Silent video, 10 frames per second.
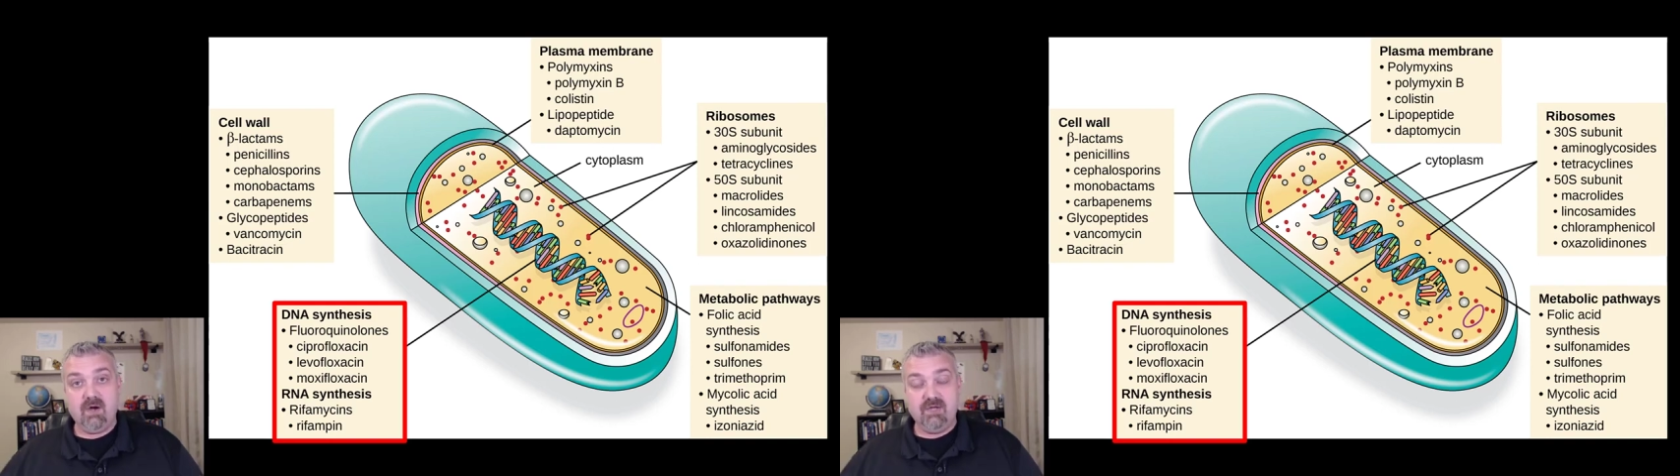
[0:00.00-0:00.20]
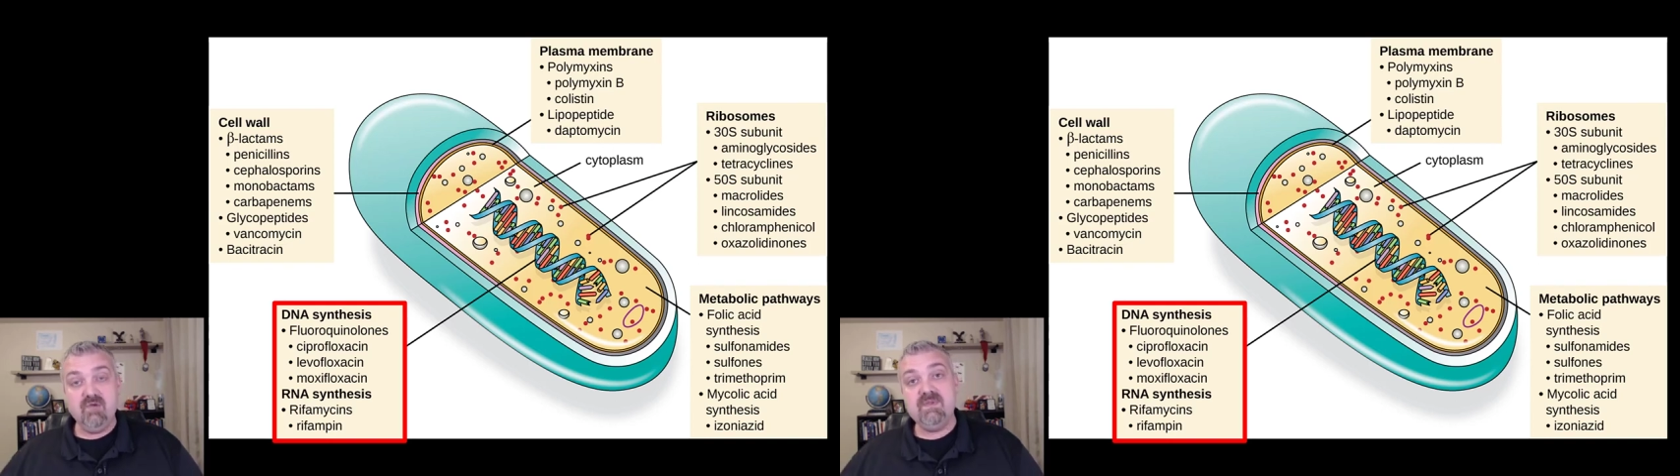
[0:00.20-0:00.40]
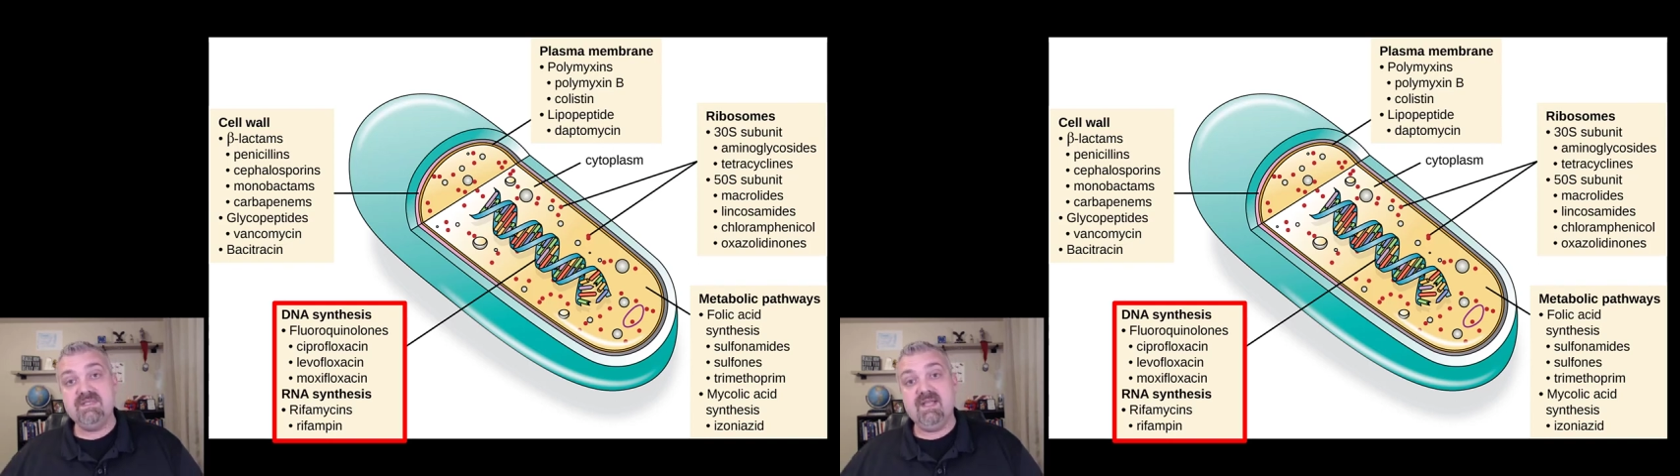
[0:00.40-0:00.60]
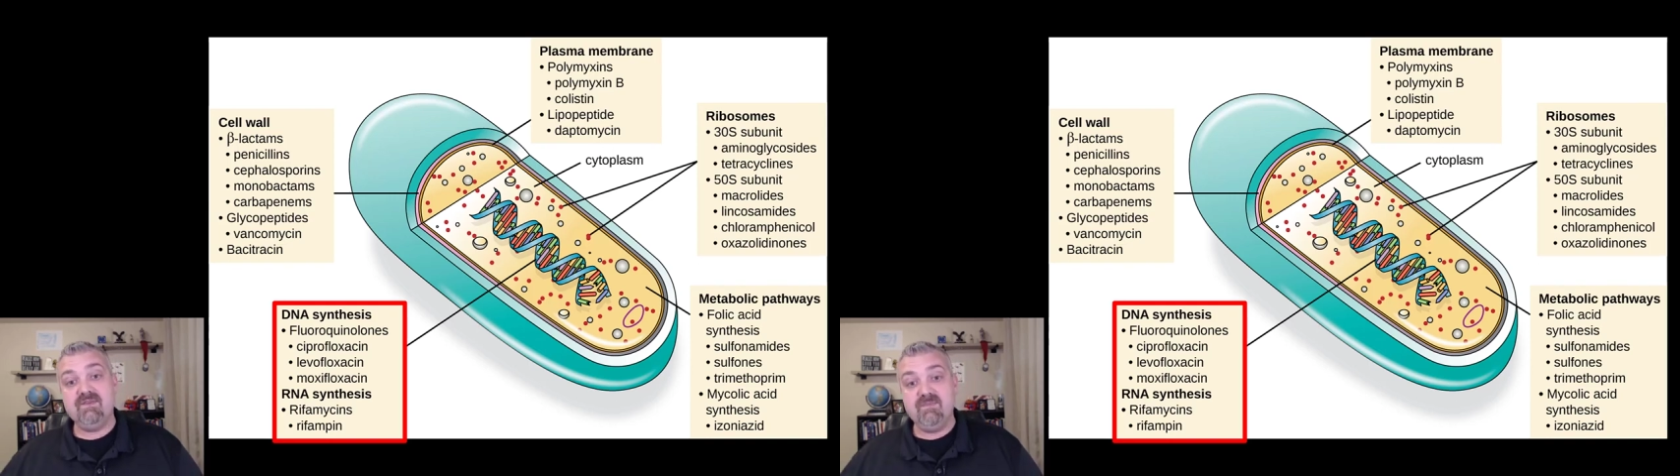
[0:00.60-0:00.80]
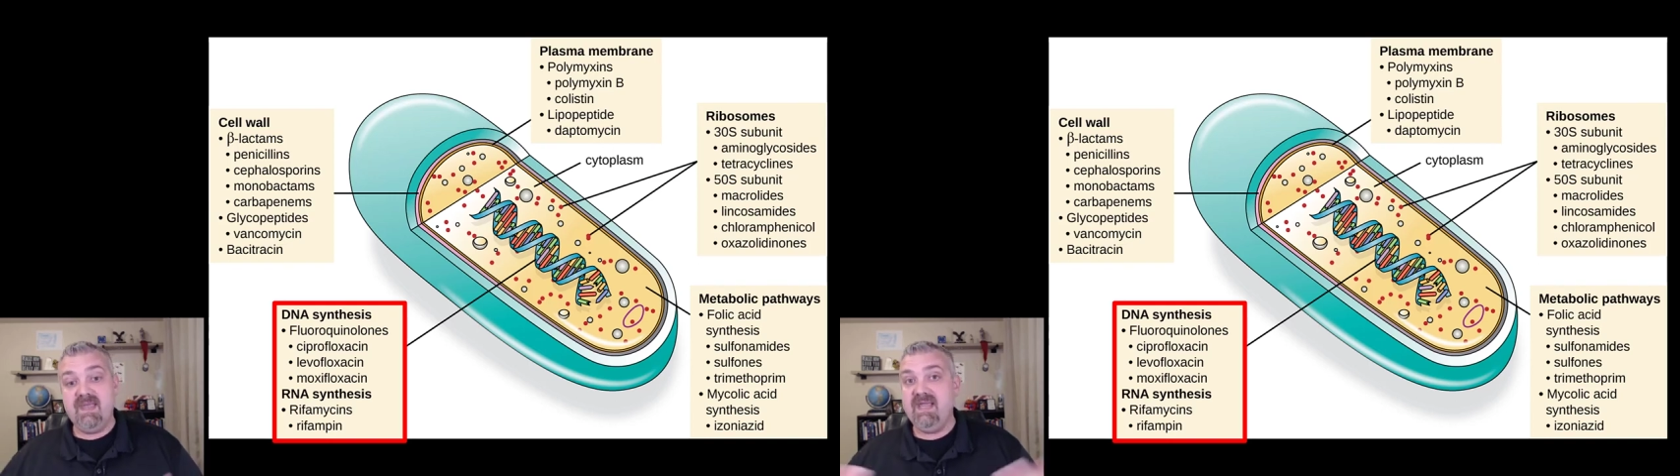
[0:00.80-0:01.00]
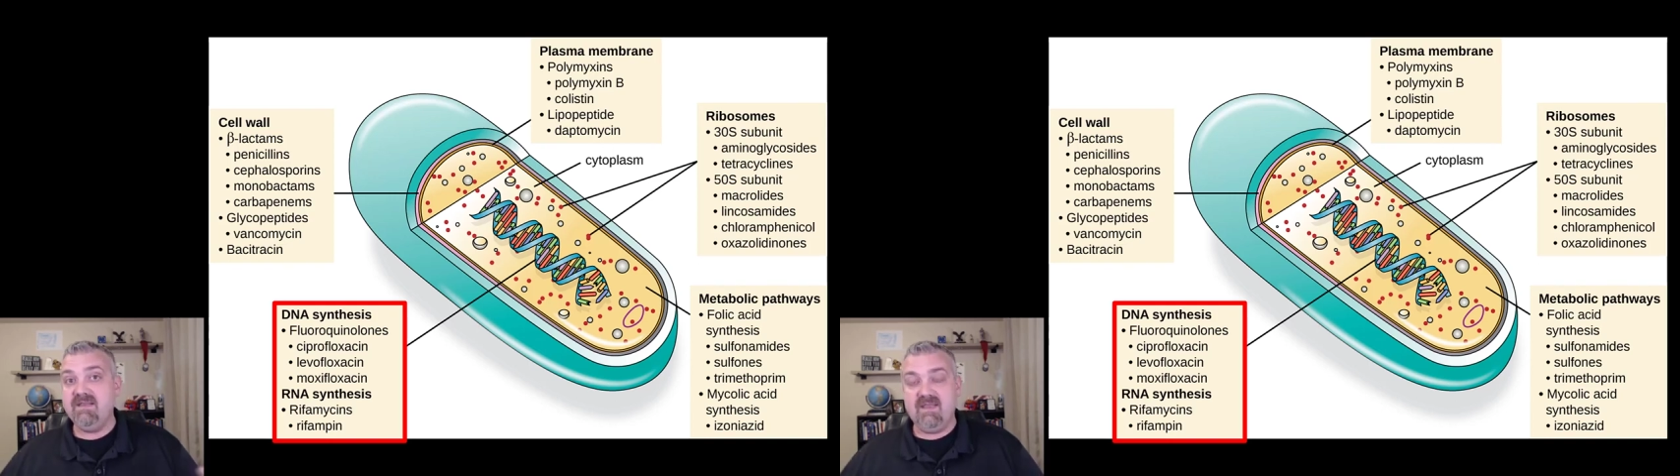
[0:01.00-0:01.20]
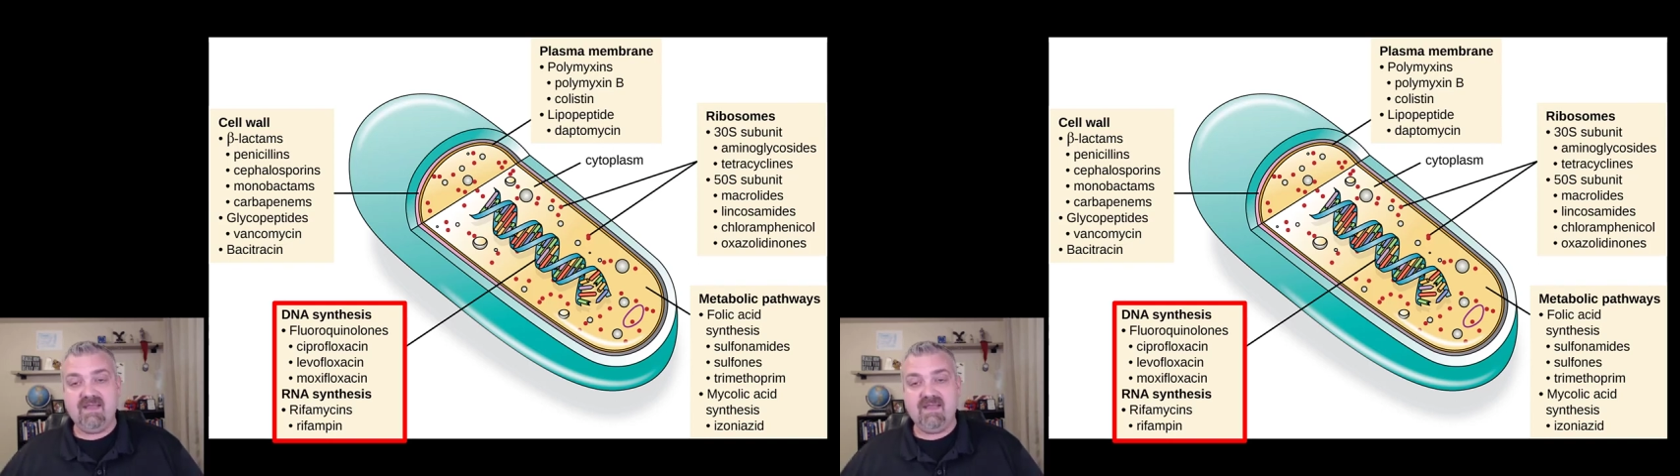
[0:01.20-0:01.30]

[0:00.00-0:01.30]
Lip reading: our human cells make it,